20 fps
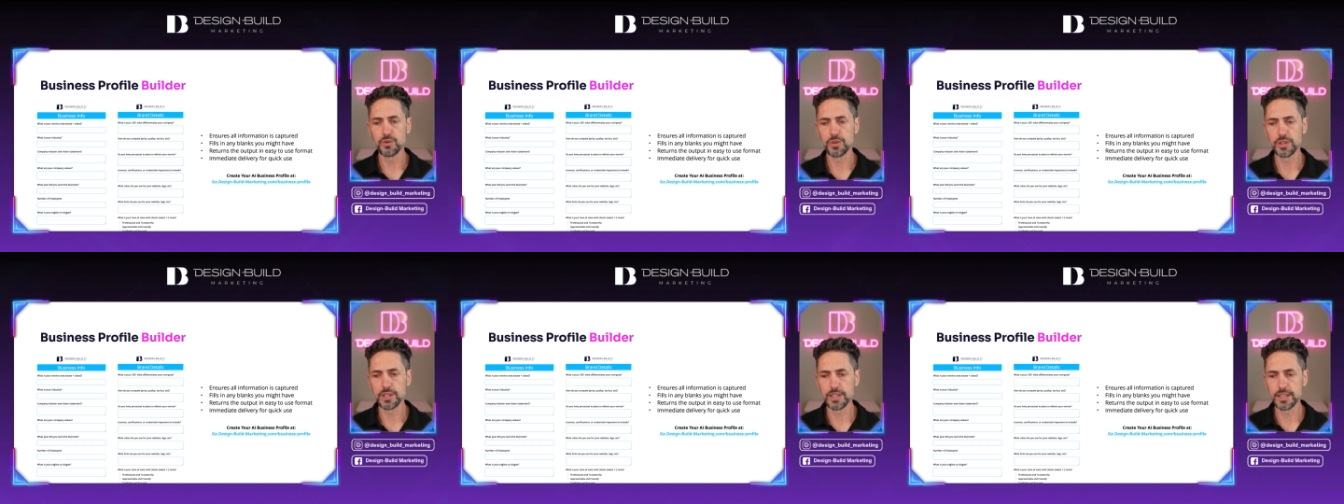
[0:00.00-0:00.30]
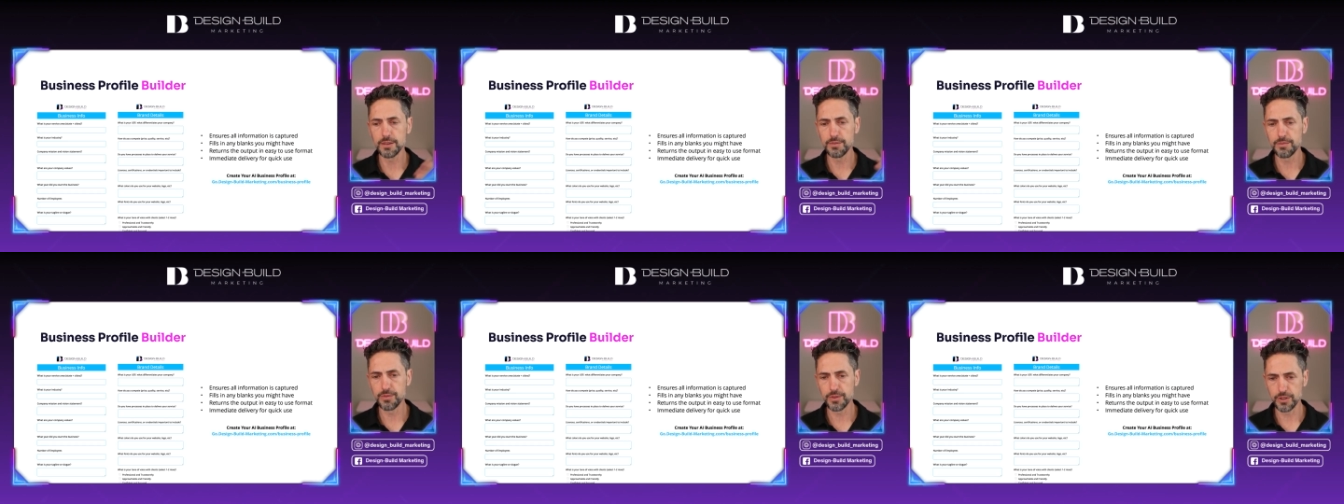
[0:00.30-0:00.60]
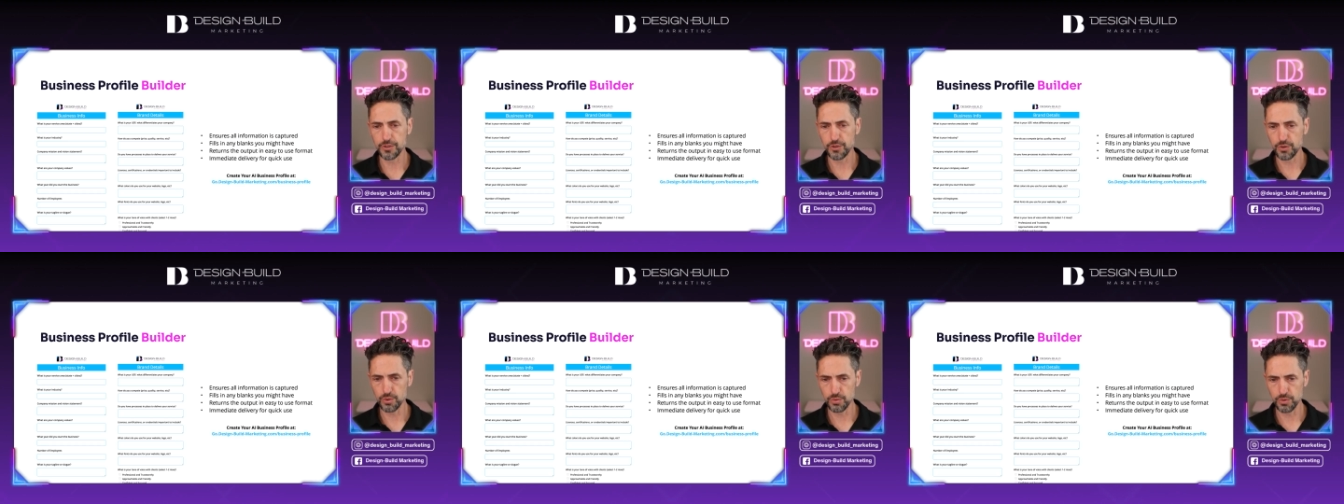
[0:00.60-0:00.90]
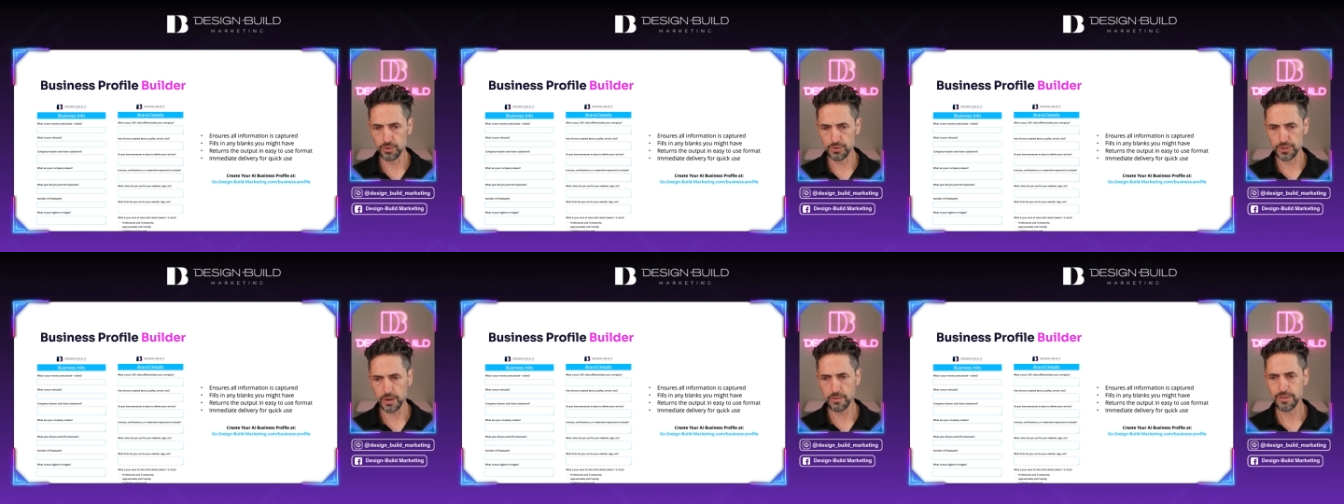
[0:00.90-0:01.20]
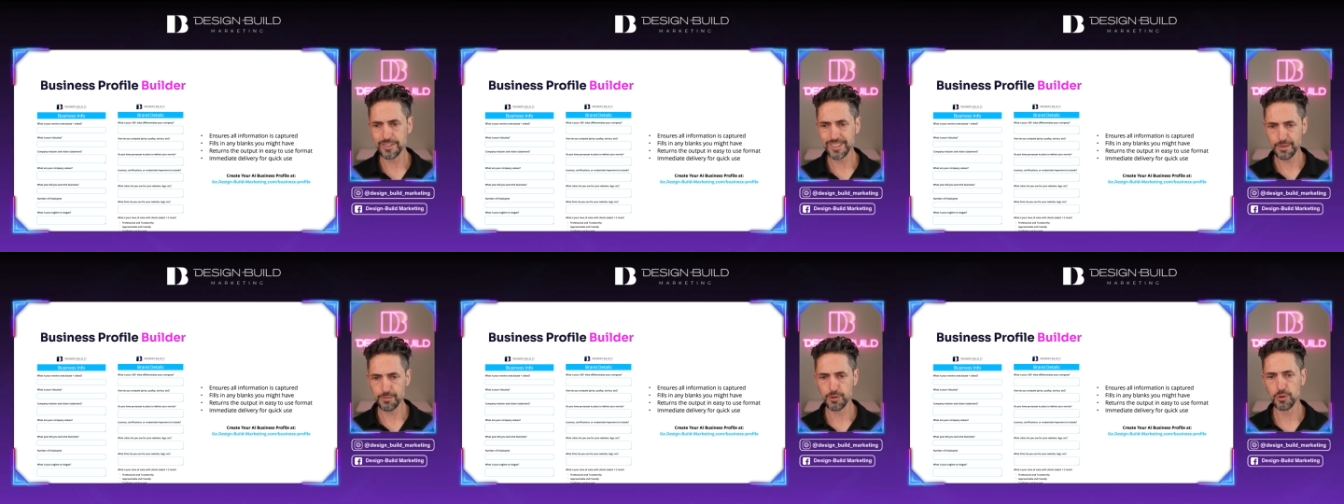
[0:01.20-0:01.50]
give the tools every
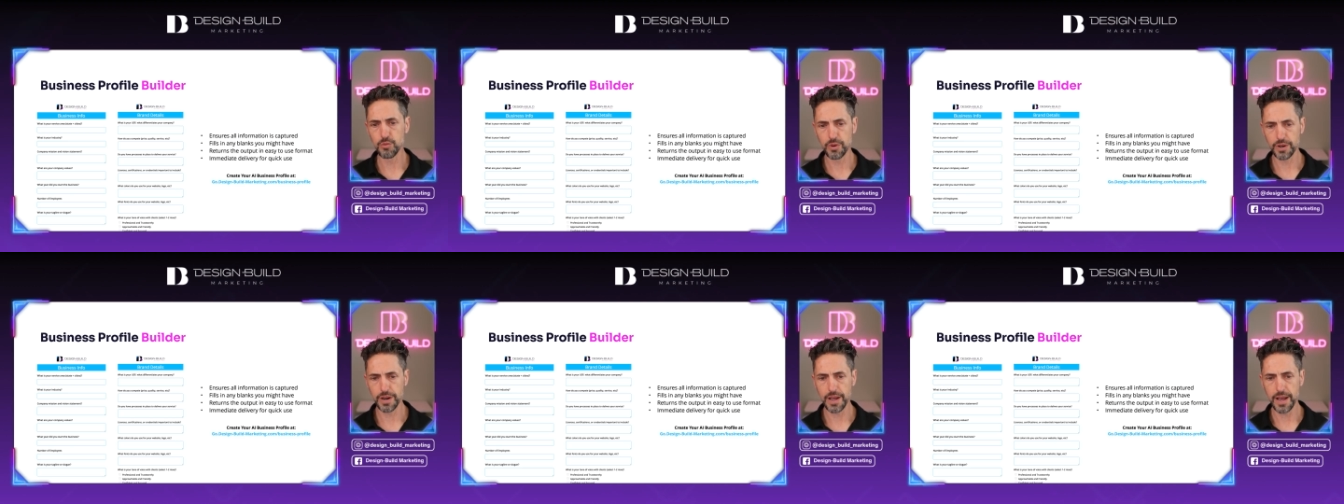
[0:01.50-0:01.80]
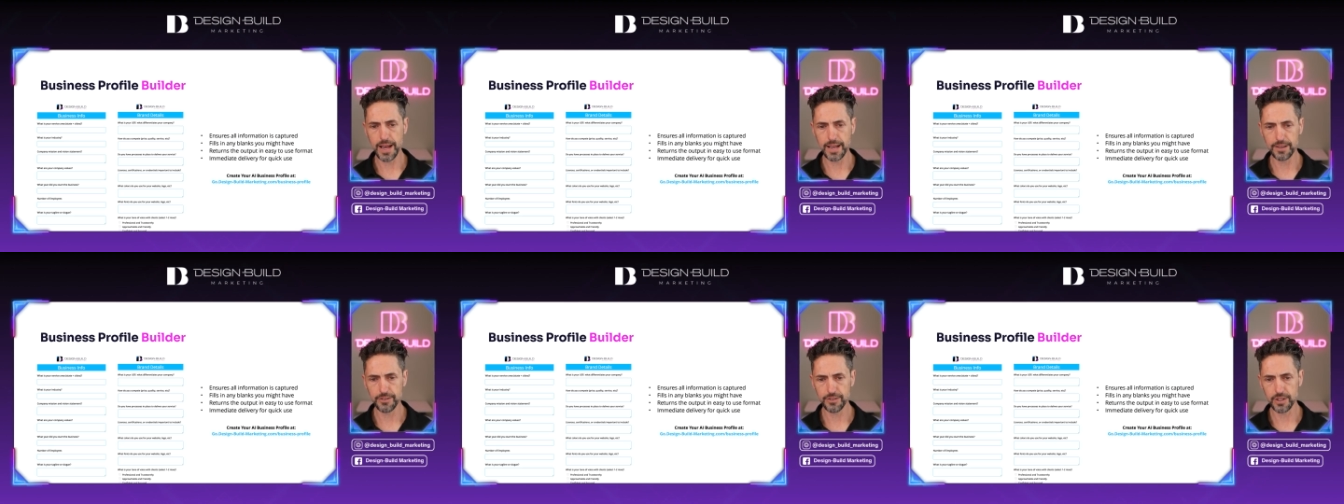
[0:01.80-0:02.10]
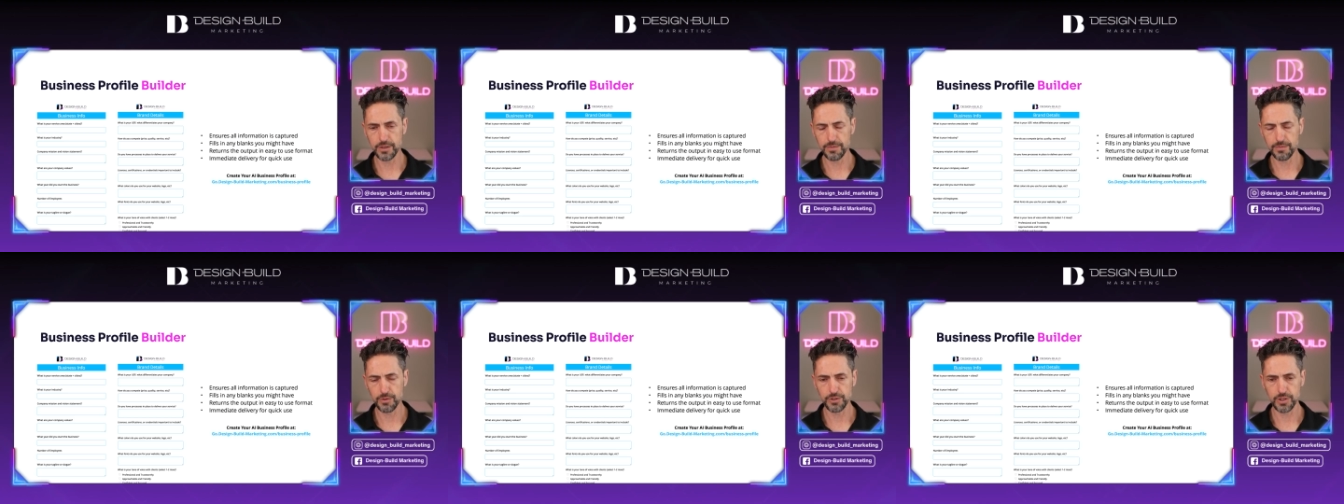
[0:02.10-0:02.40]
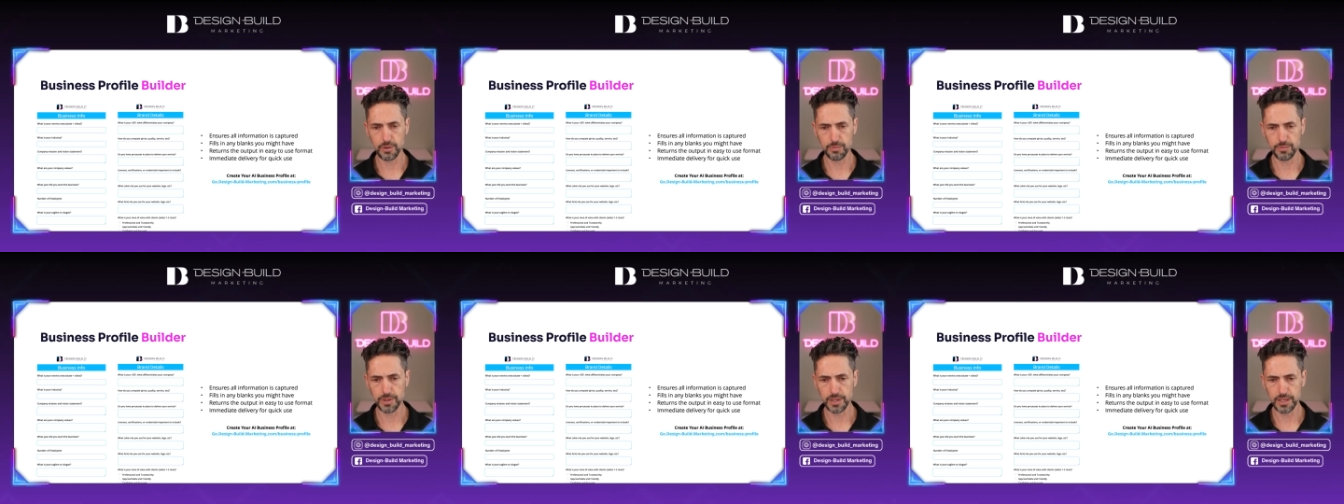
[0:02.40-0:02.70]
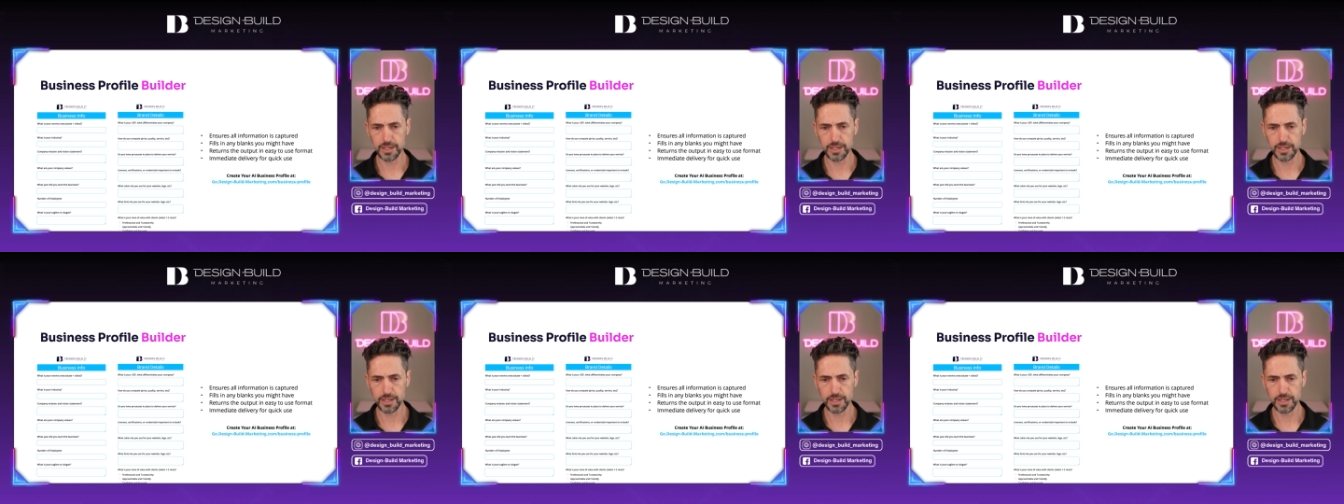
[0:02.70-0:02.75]
time you want to ask it for something.